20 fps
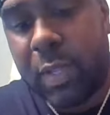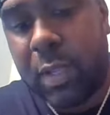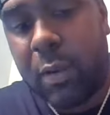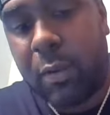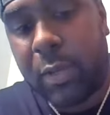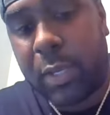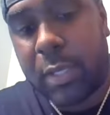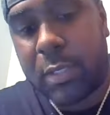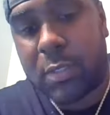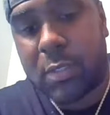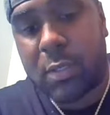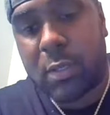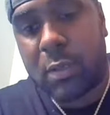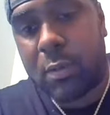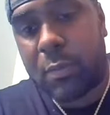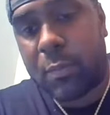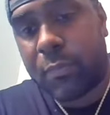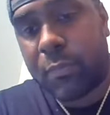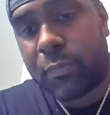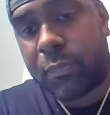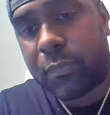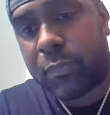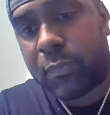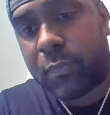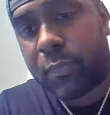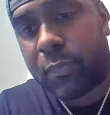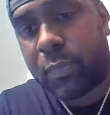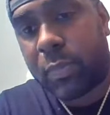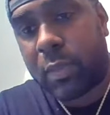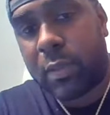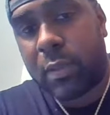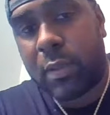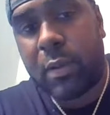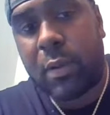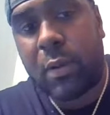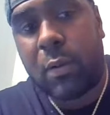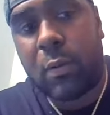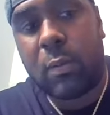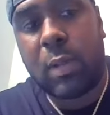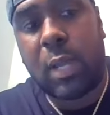Okay. So,
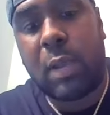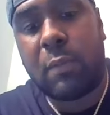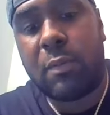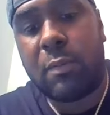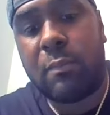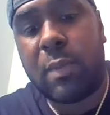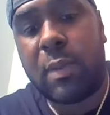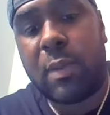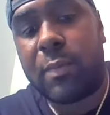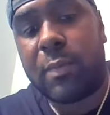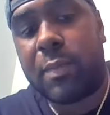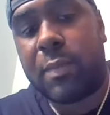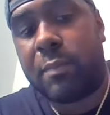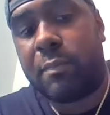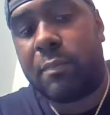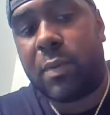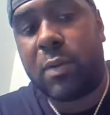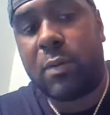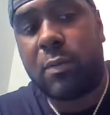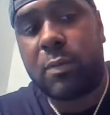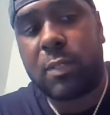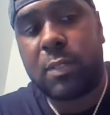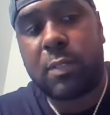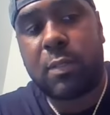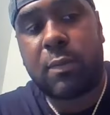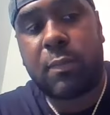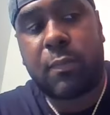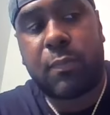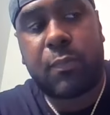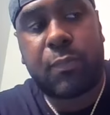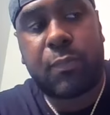what I remember the most